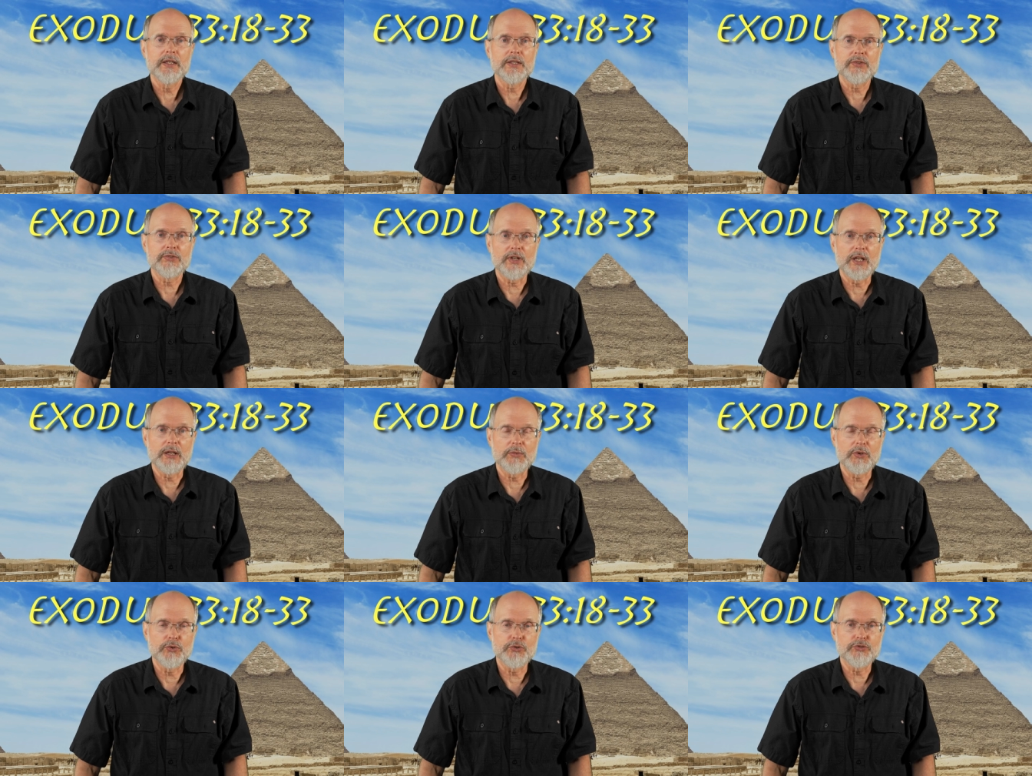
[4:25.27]

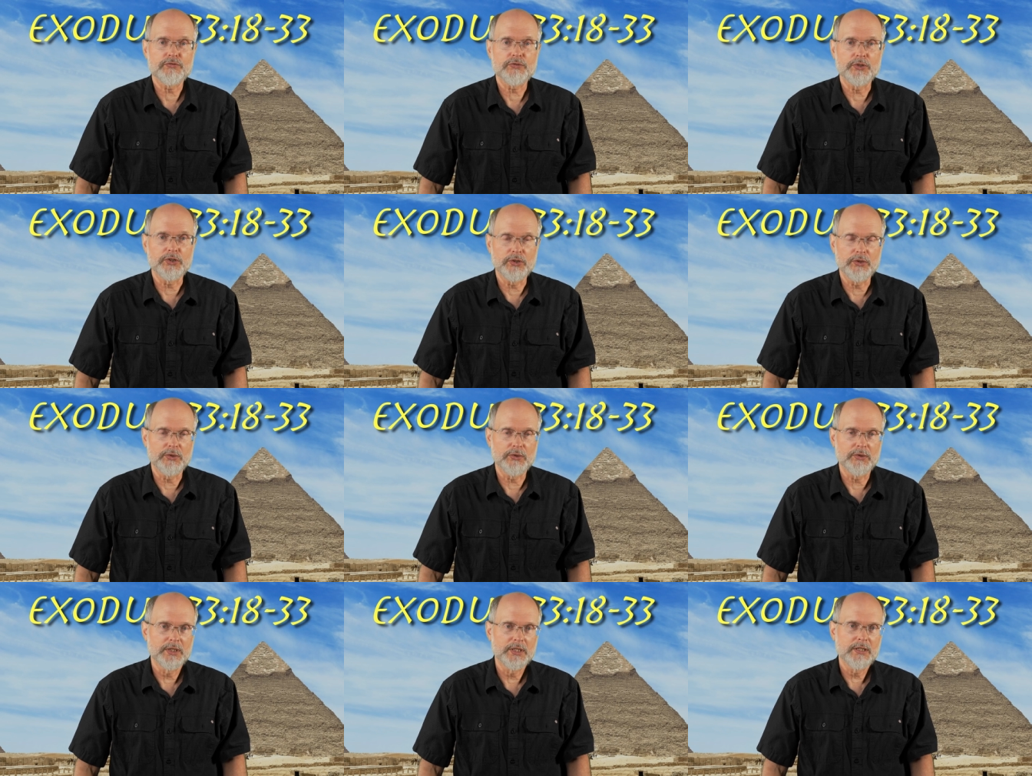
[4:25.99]
Same goes for
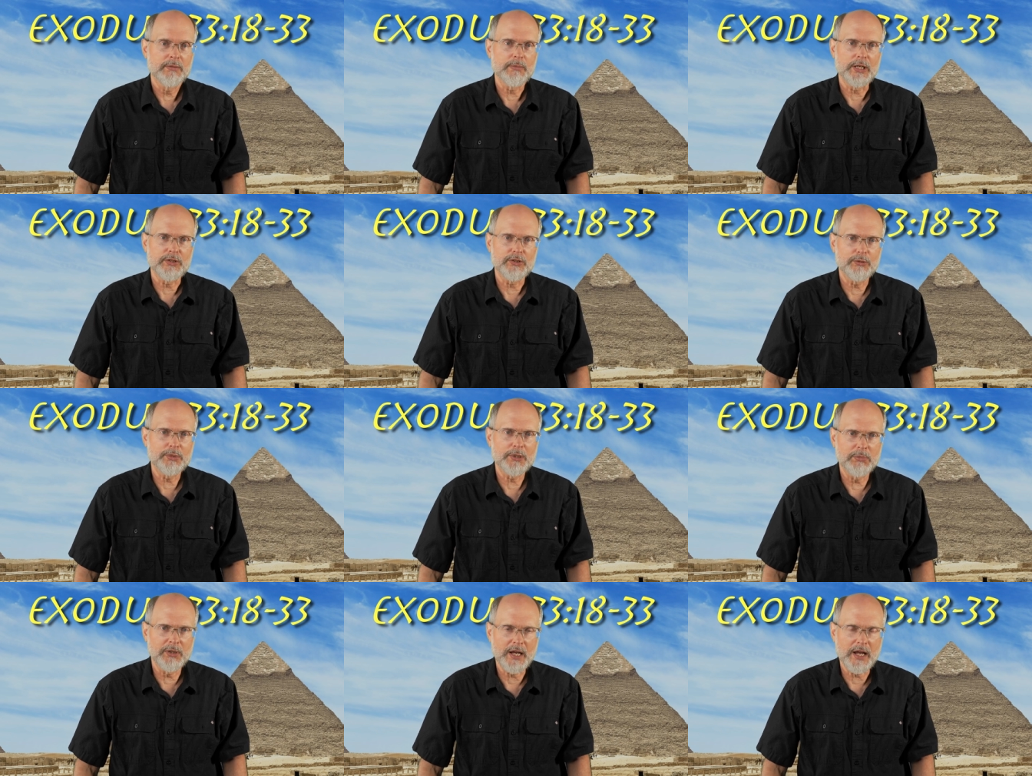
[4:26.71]
you. May you
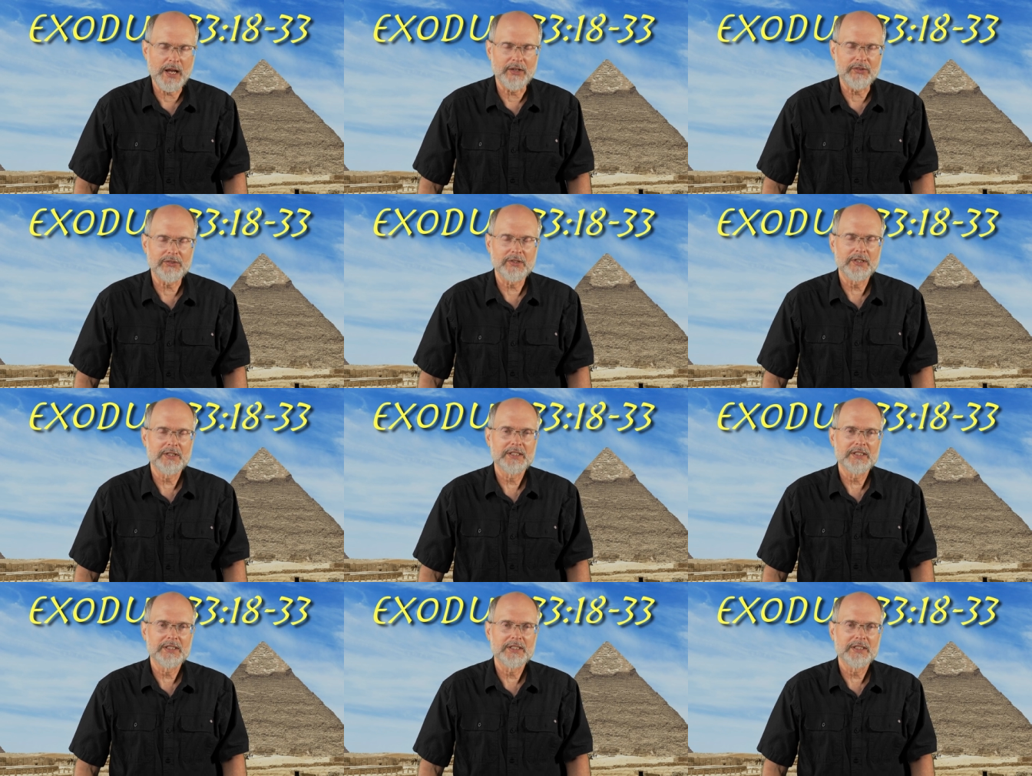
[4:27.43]
be blessed,